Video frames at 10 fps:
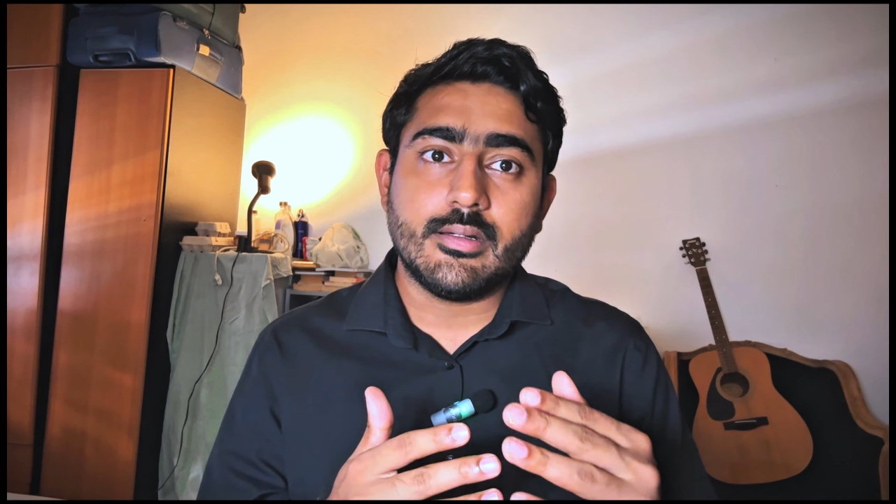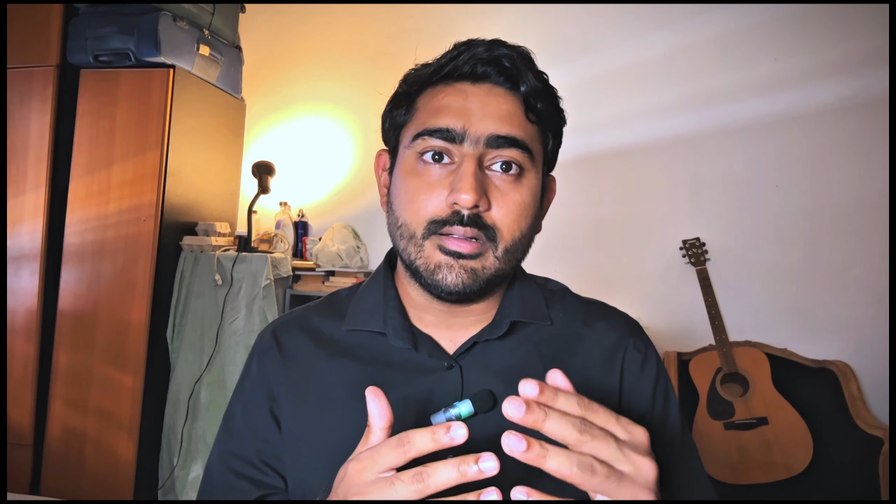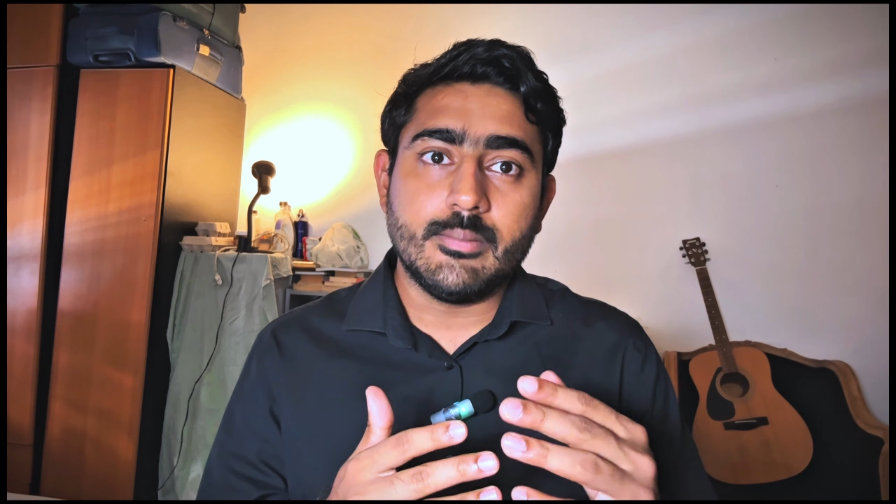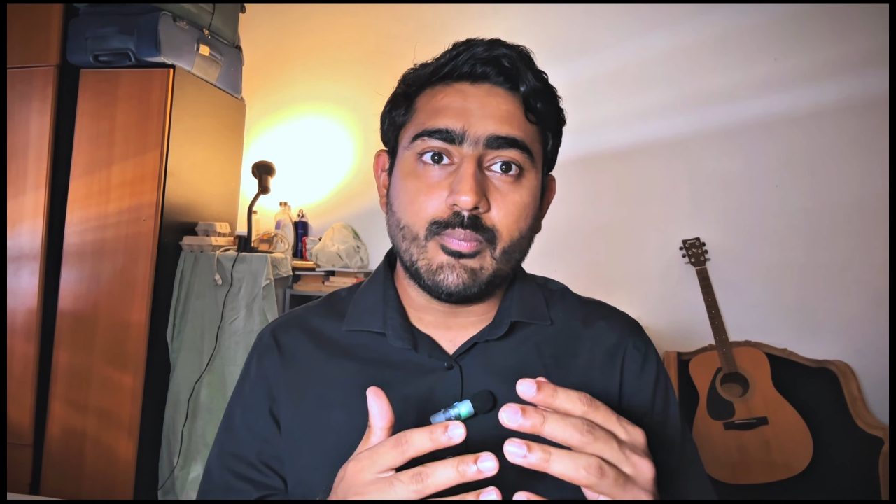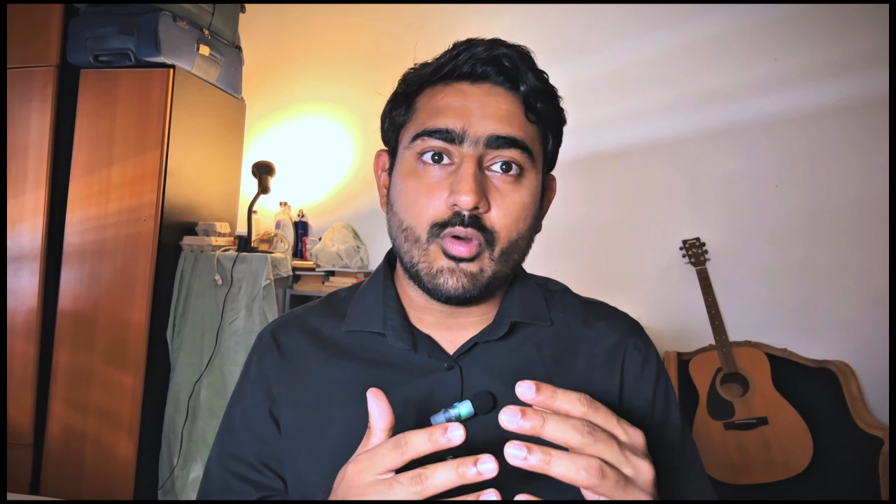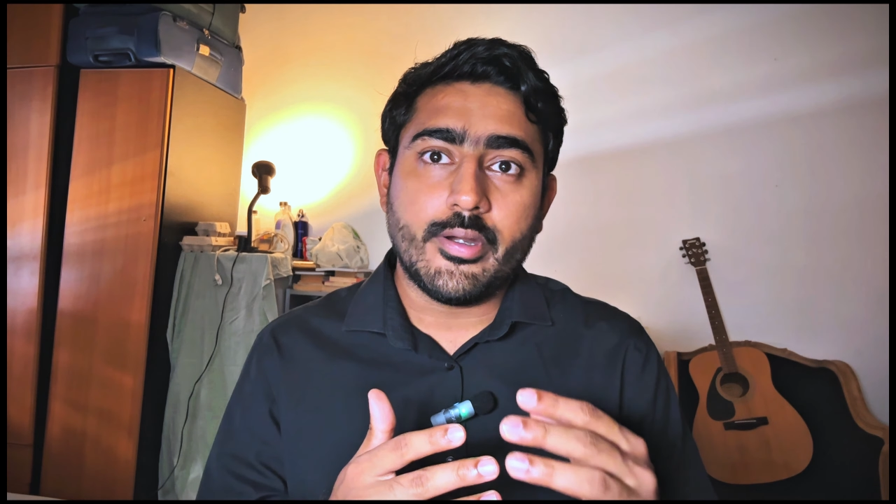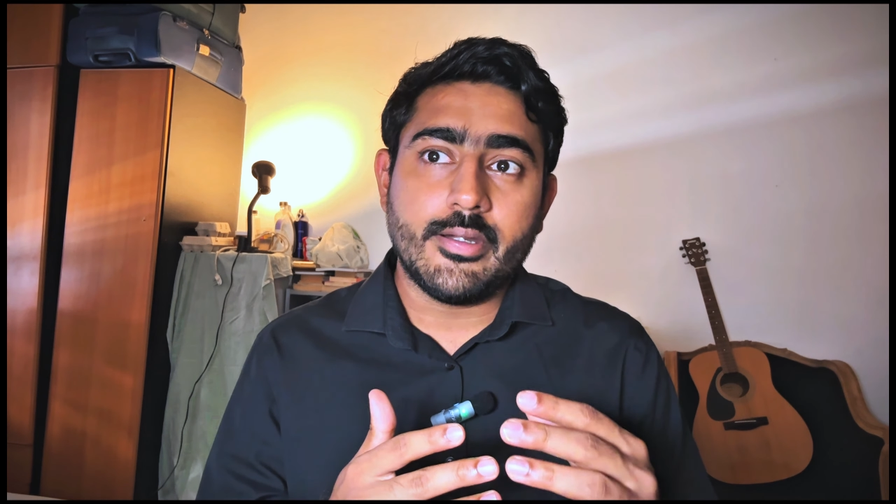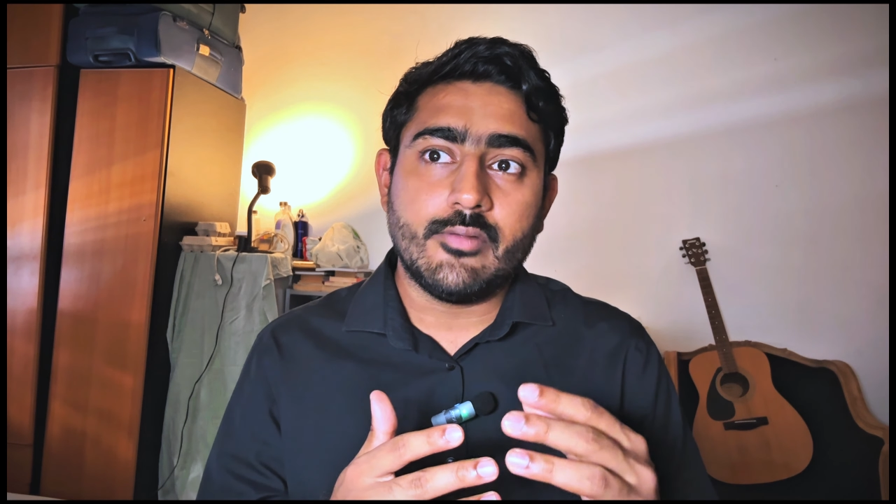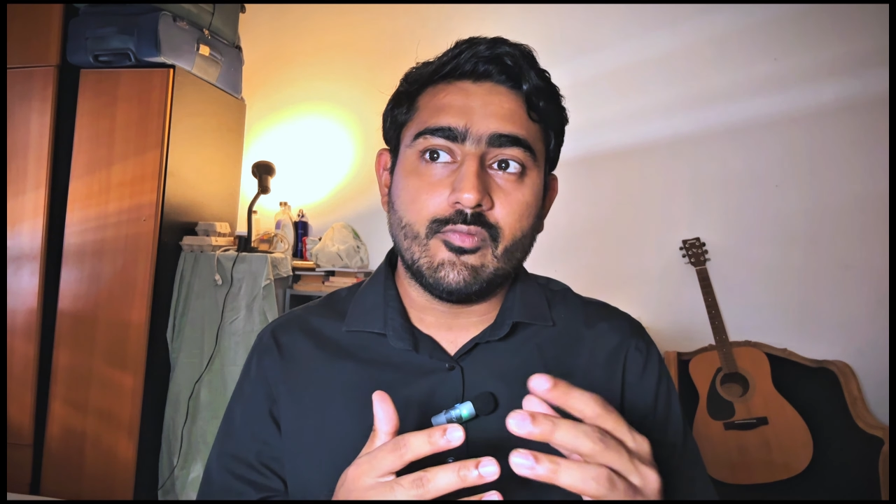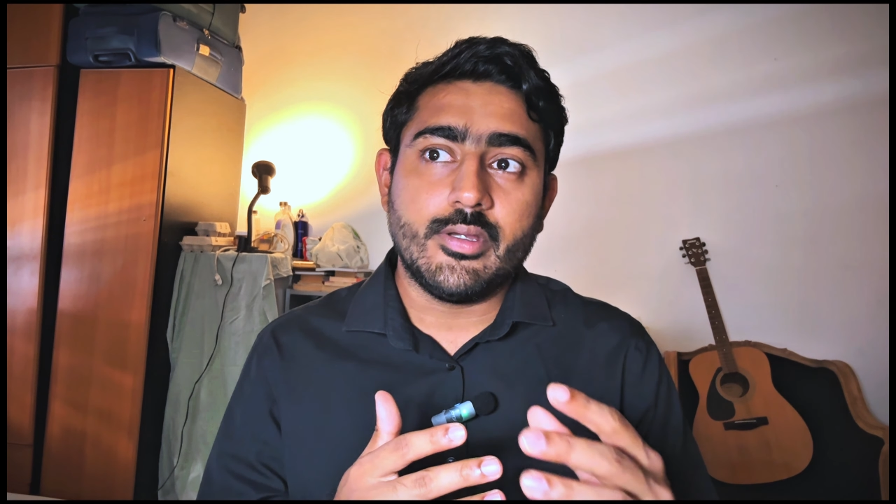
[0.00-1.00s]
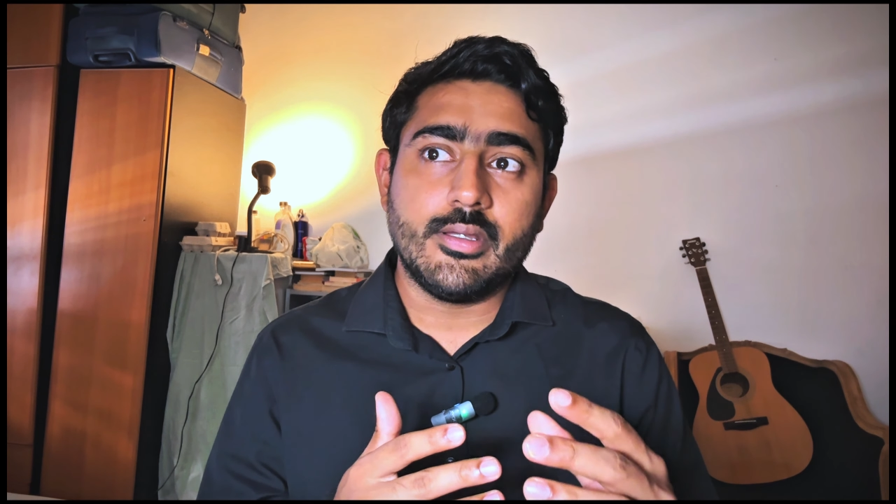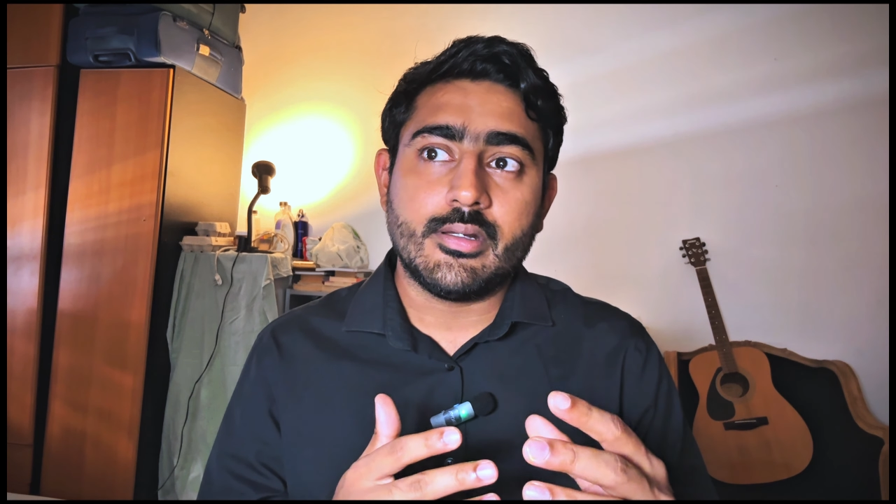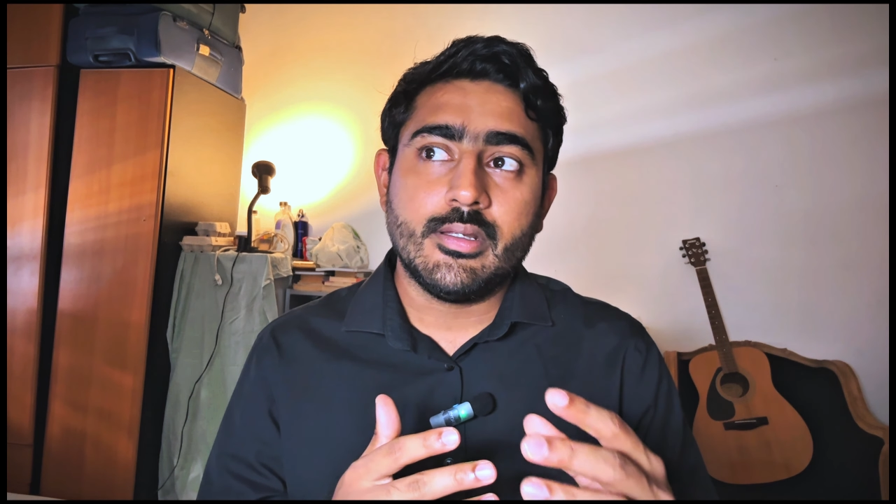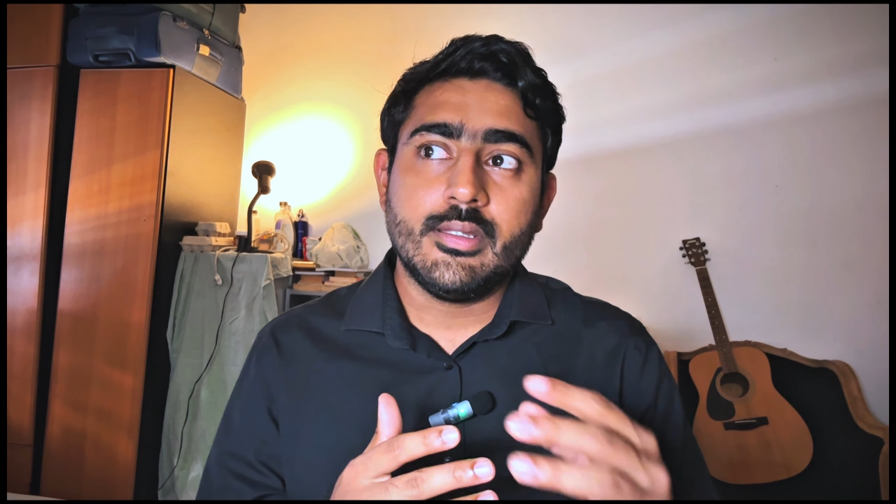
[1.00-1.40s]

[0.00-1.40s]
a point where